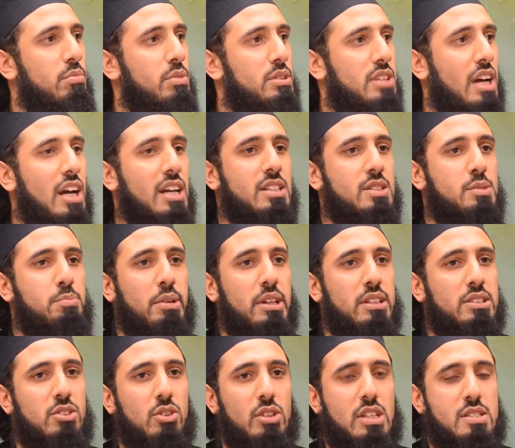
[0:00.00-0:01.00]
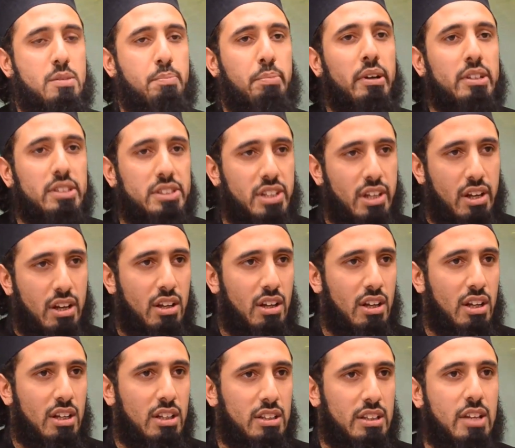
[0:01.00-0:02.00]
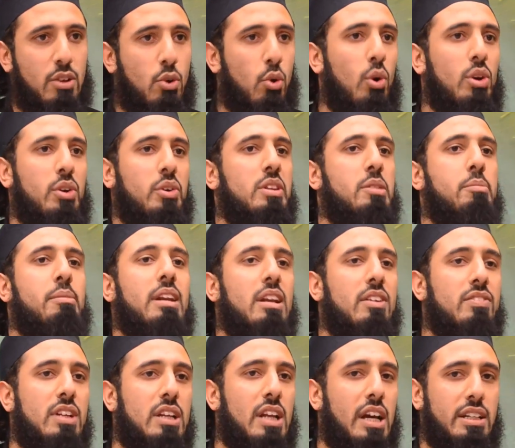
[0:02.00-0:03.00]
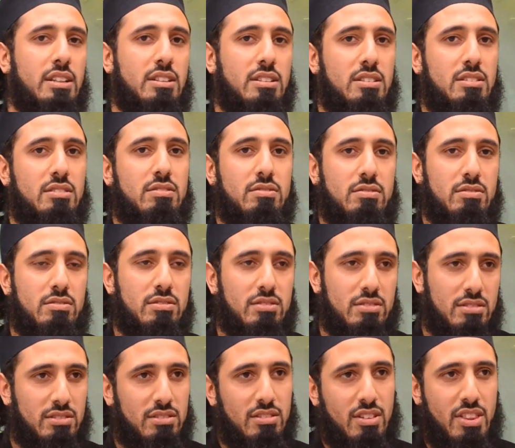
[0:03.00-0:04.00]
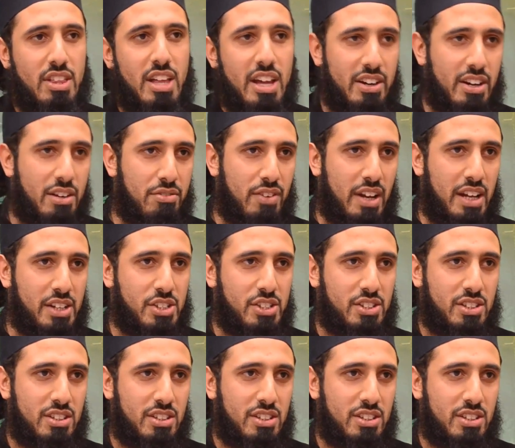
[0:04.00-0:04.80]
tyres burst or there's a puncture, they call you in the middle of the night. There in a flash.